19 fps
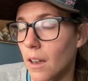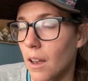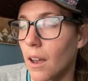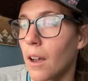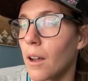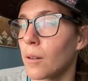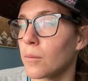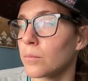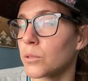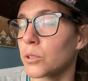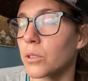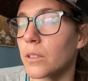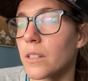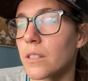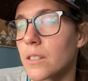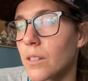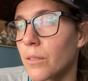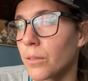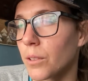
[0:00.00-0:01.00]
So
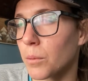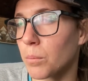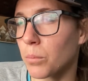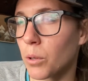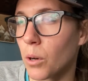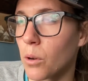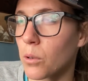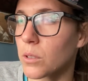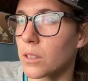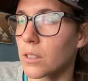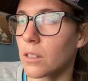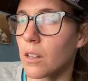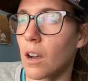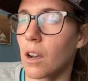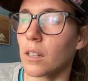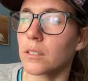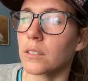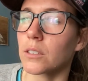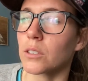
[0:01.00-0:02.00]
there's definitely pros and
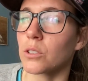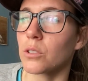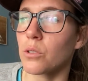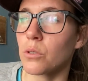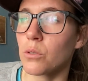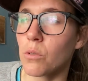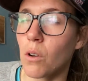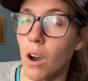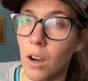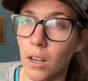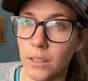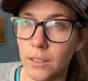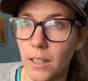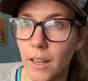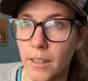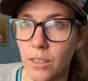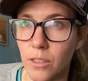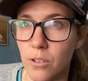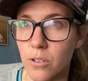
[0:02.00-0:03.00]
cons to
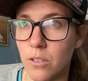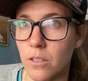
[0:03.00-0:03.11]
online